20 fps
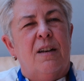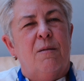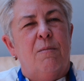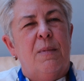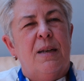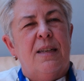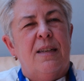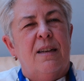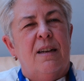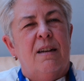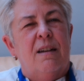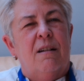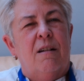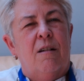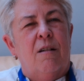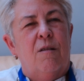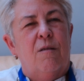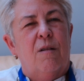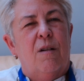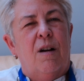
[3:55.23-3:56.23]

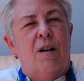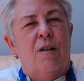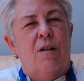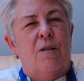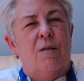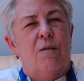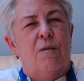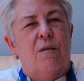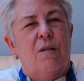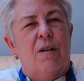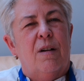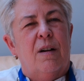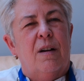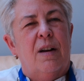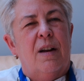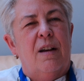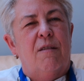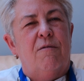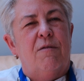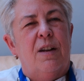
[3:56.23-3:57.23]
COMESA
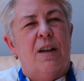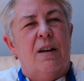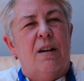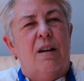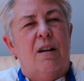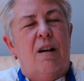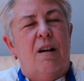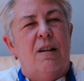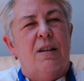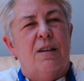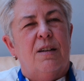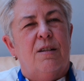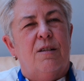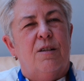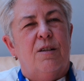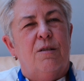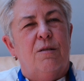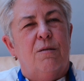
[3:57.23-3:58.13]
have done a lot